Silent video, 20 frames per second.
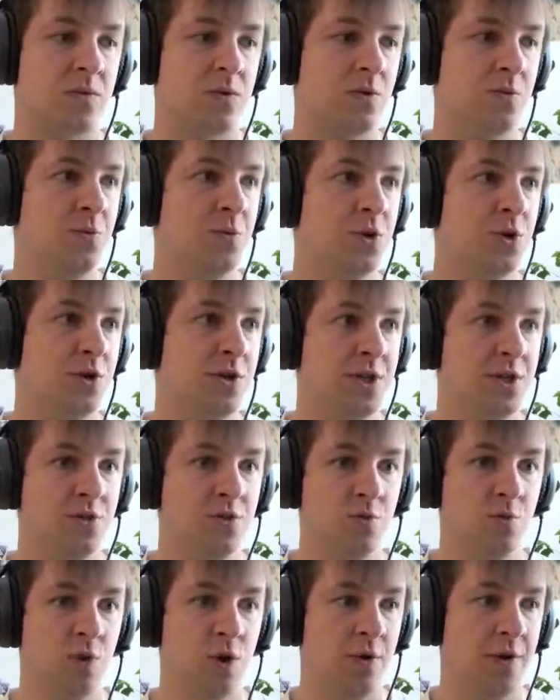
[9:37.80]
you don't need to
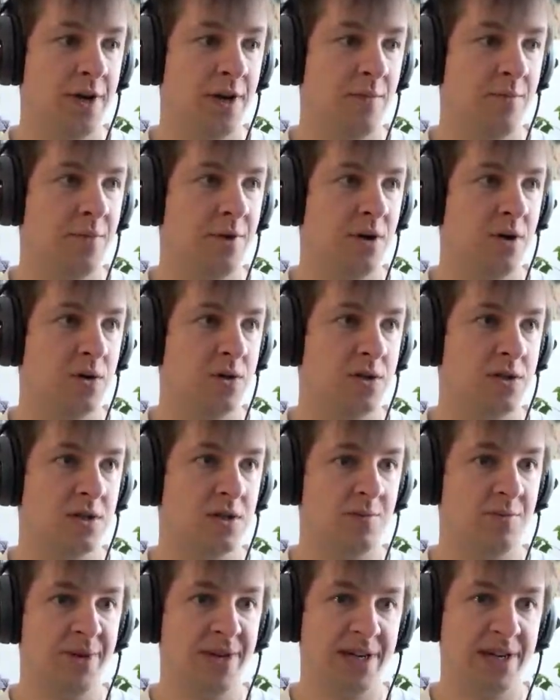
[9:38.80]
worry about
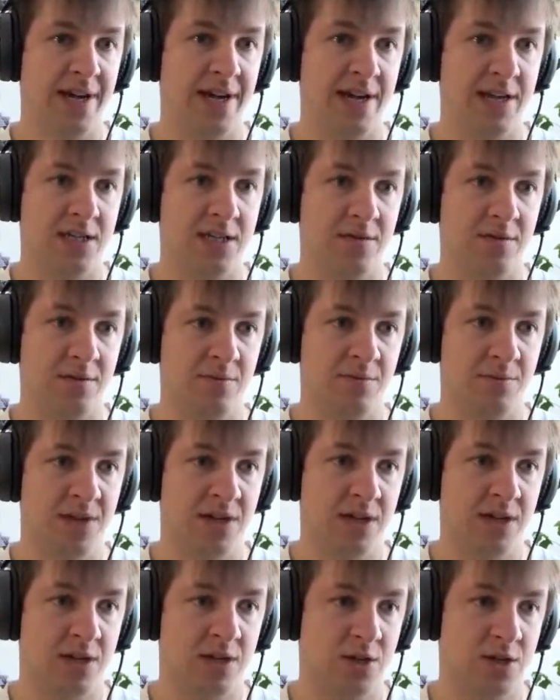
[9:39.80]
the pickaxe
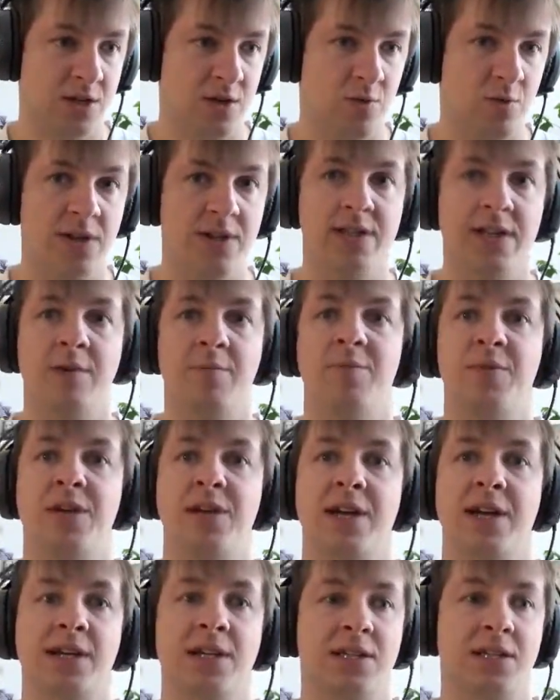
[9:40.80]
being just a one-time
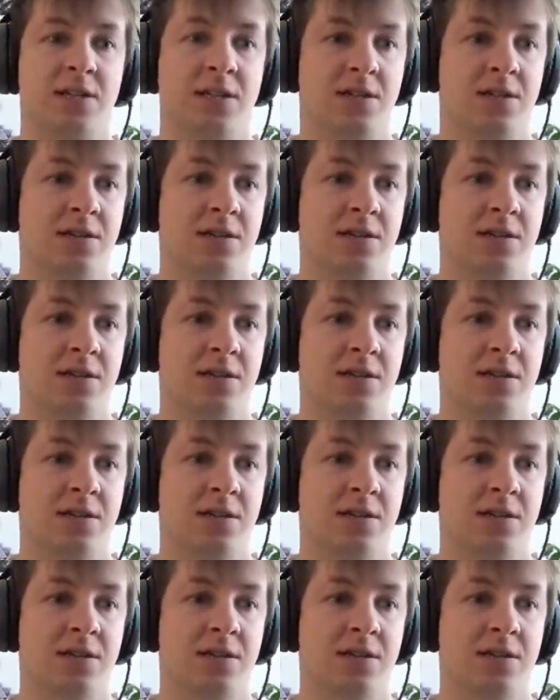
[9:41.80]
pickaxe.